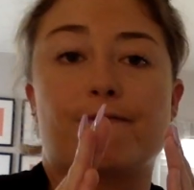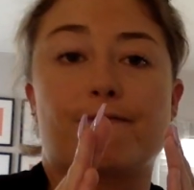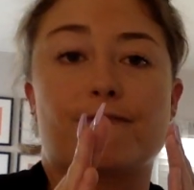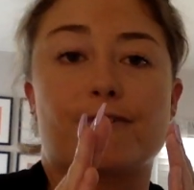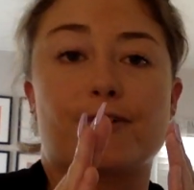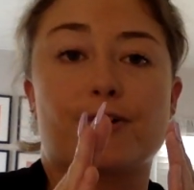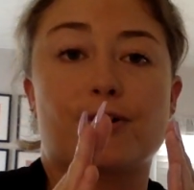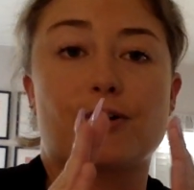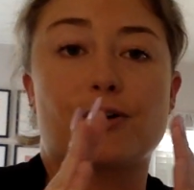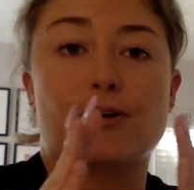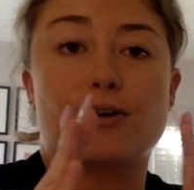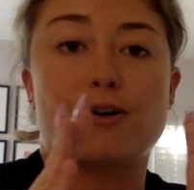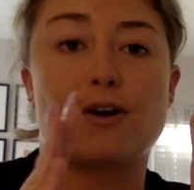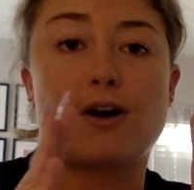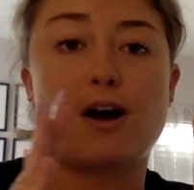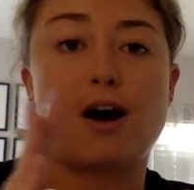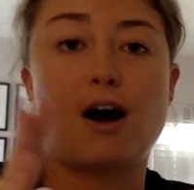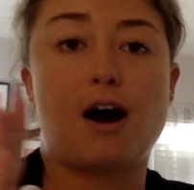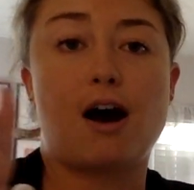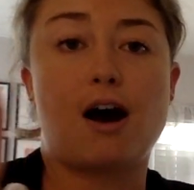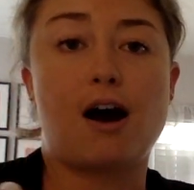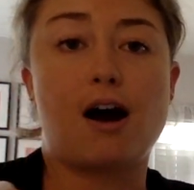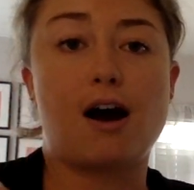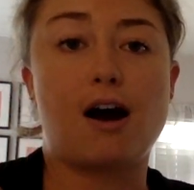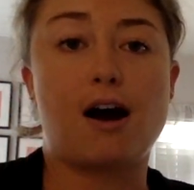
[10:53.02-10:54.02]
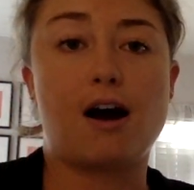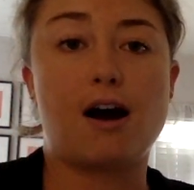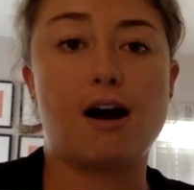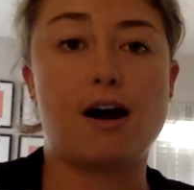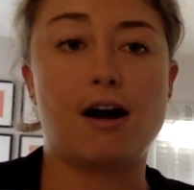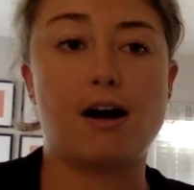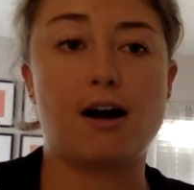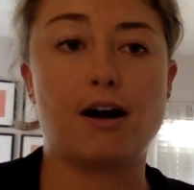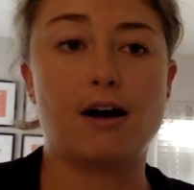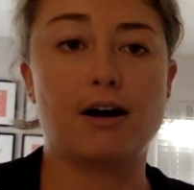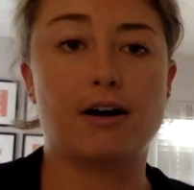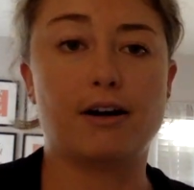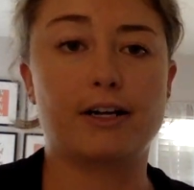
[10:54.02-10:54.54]

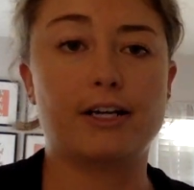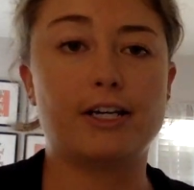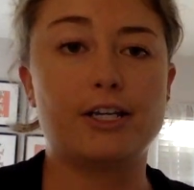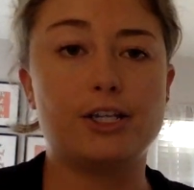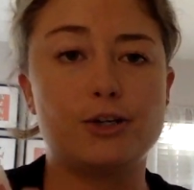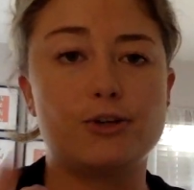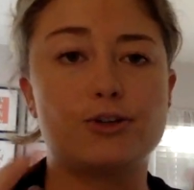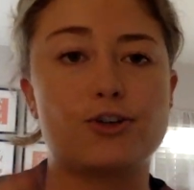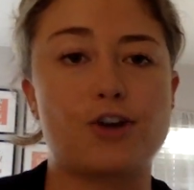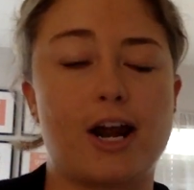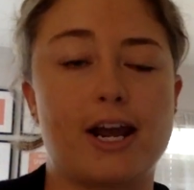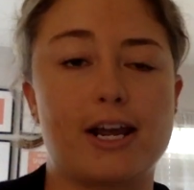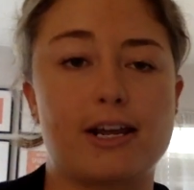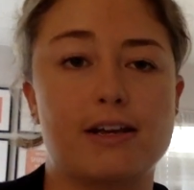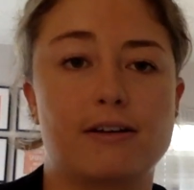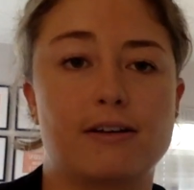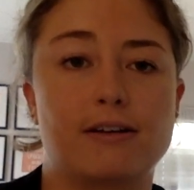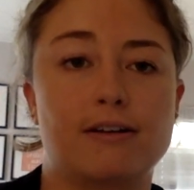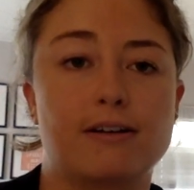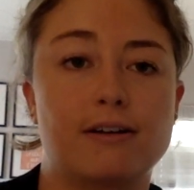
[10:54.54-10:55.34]
Frog. You try. Okay.